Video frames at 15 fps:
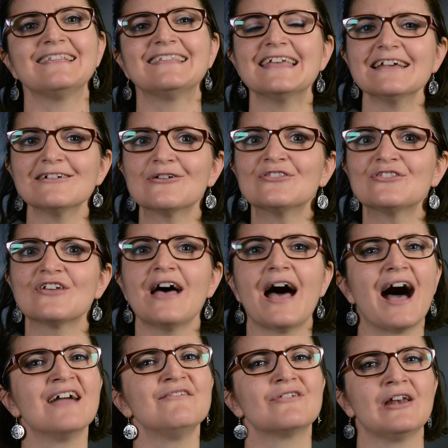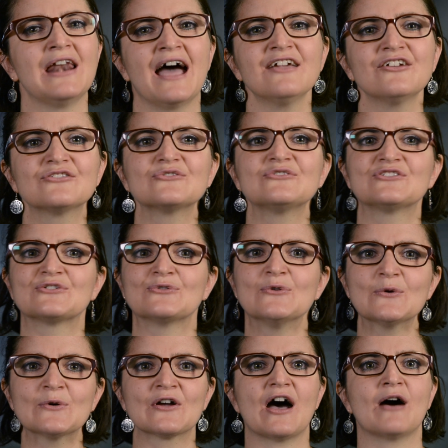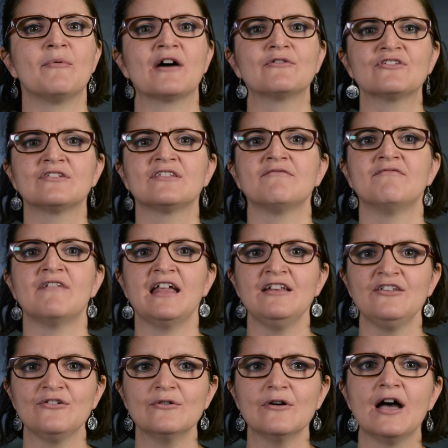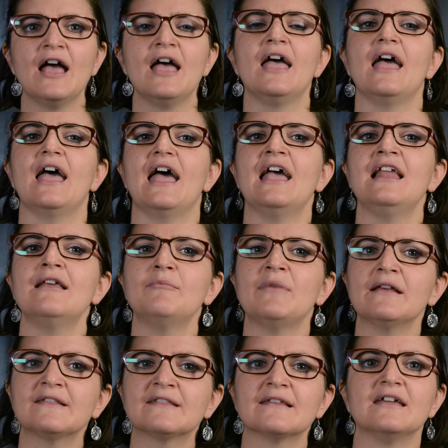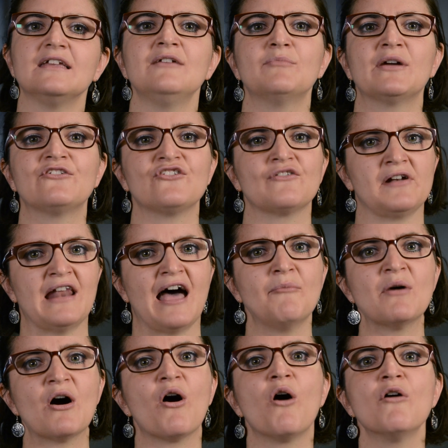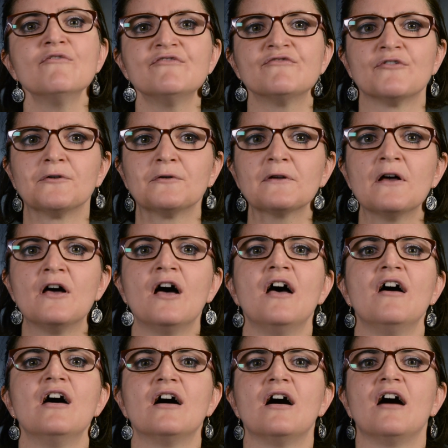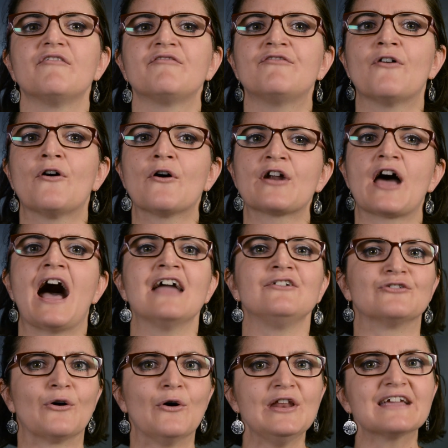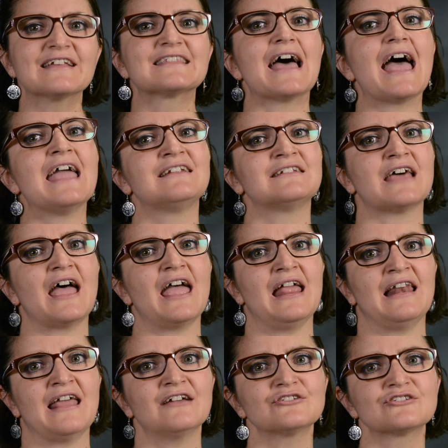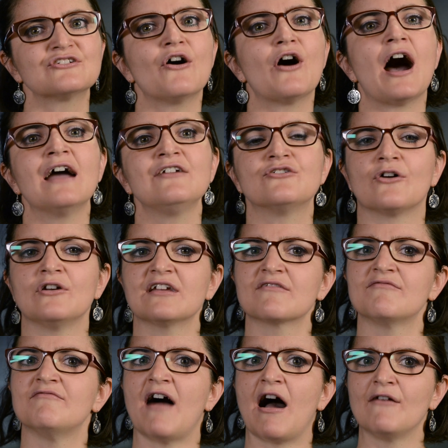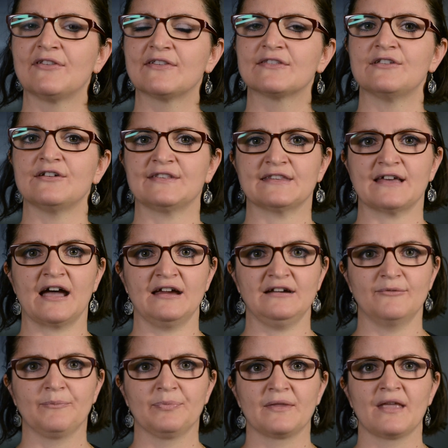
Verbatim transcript: Second, I would like to talk about the value LMS Imagine Lab offer for hydraulics and electro-hydraulic valves design.